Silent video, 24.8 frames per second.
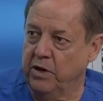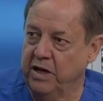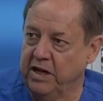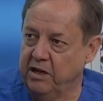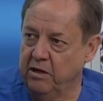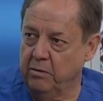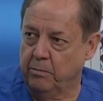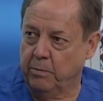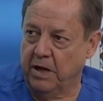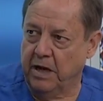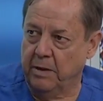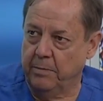bring
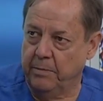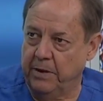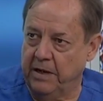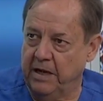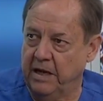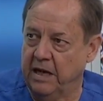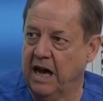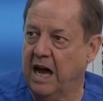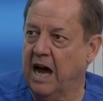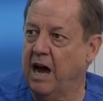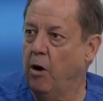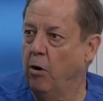your
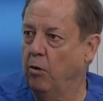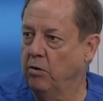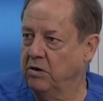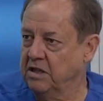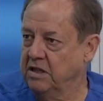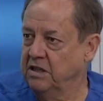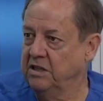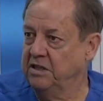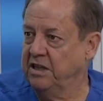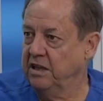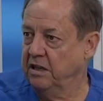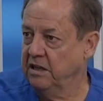puppy out
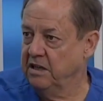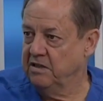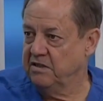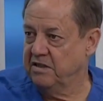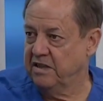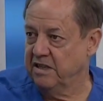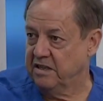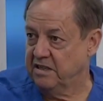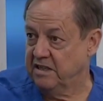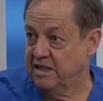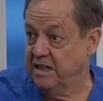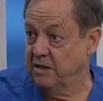until he's
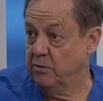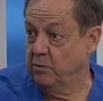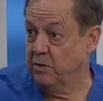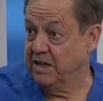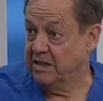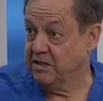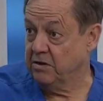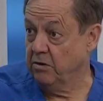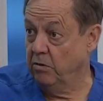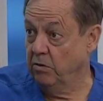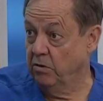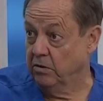16
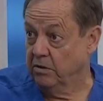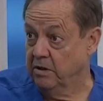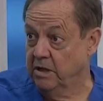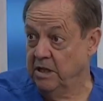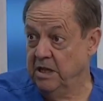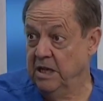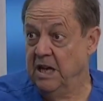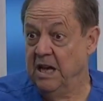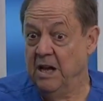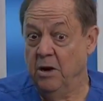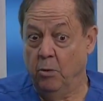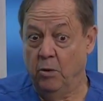weeks old.
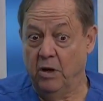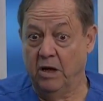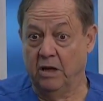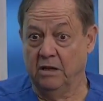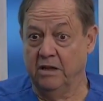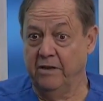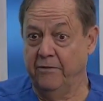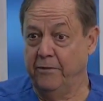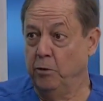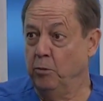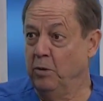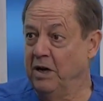Well,
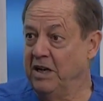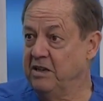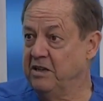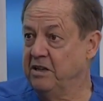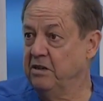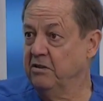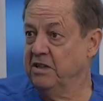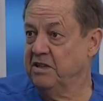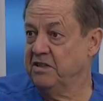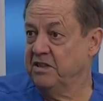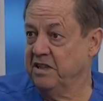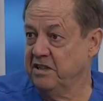if you wait
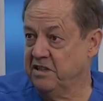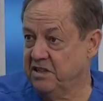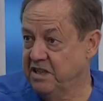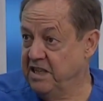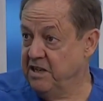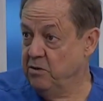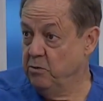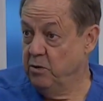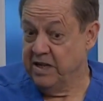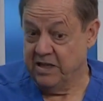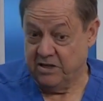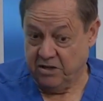until he's
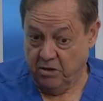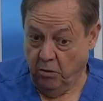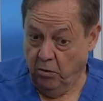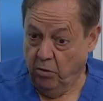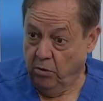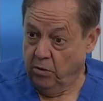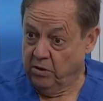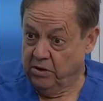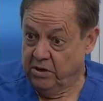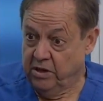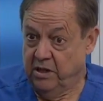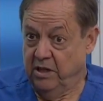16 weeks
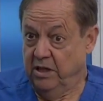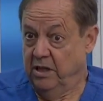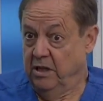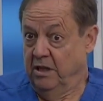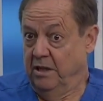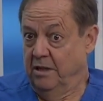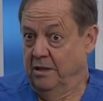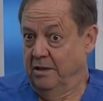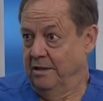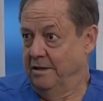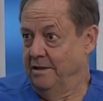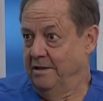old,
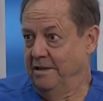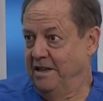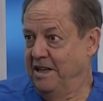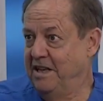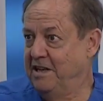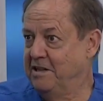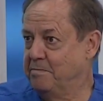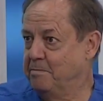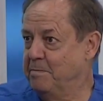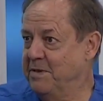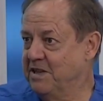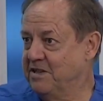
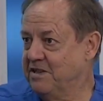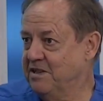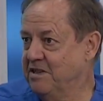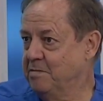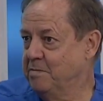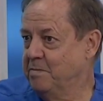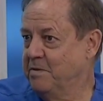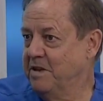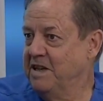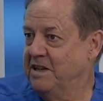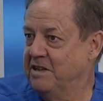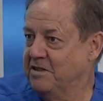he's missed
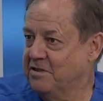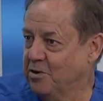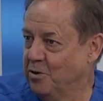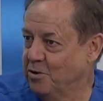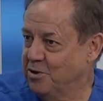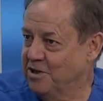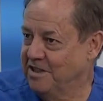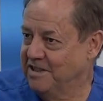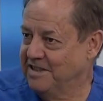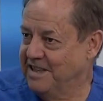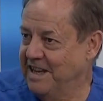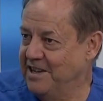his, his
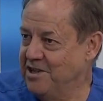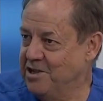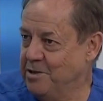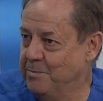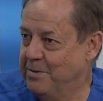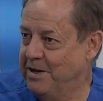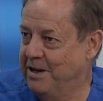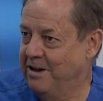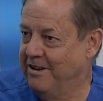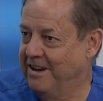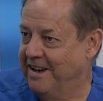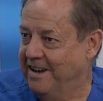socialization
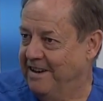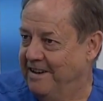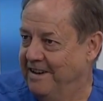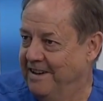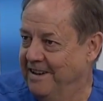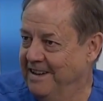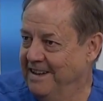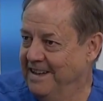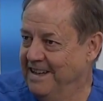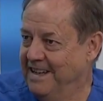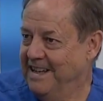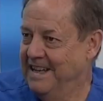period.
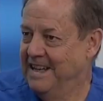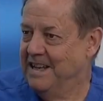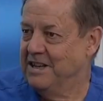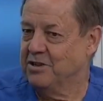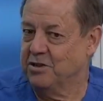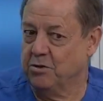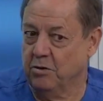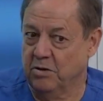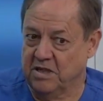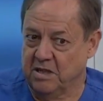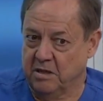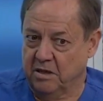Okay.
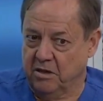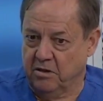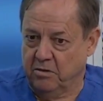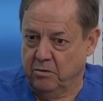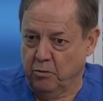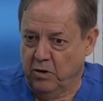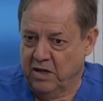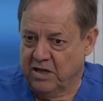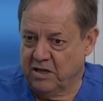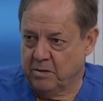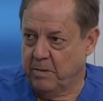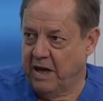So it's a
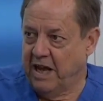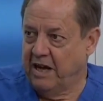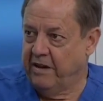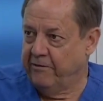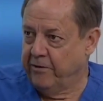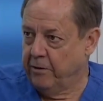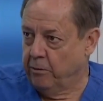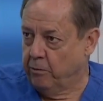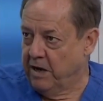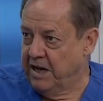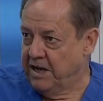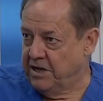
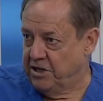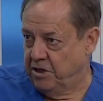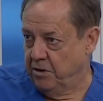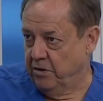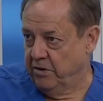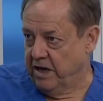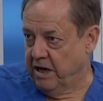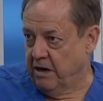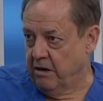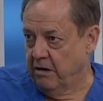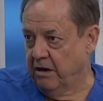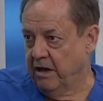risk-benefit
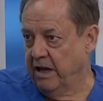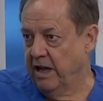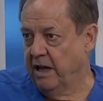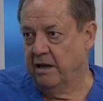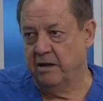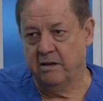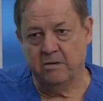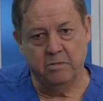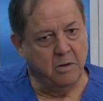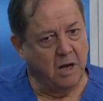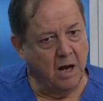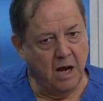ratio there,
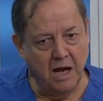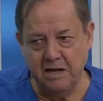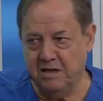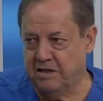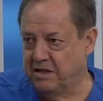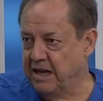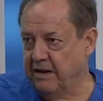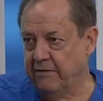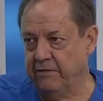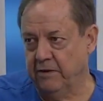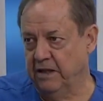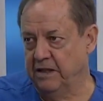and I
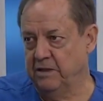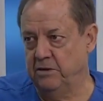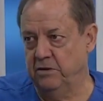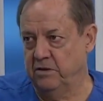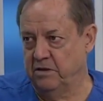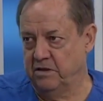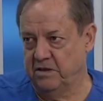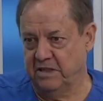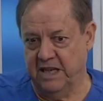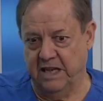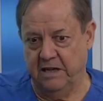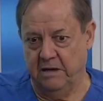definitely
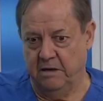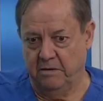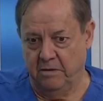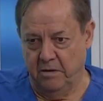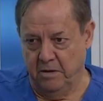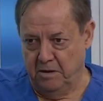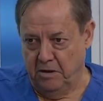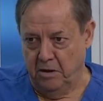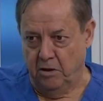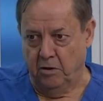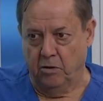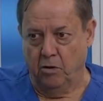say,
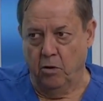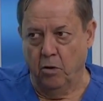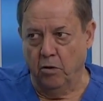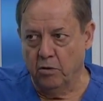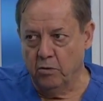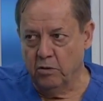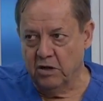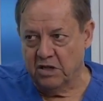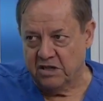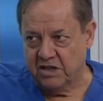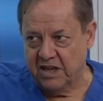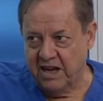you know, go
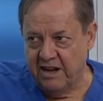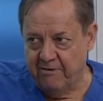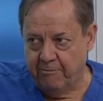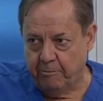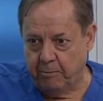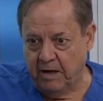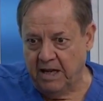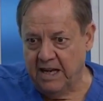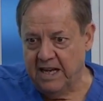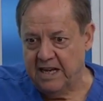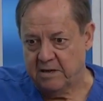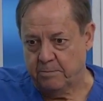to a safe
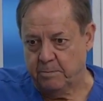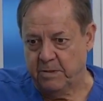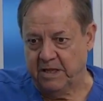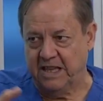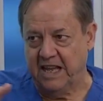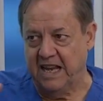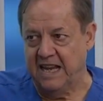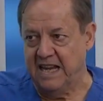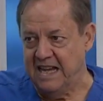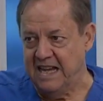place, but they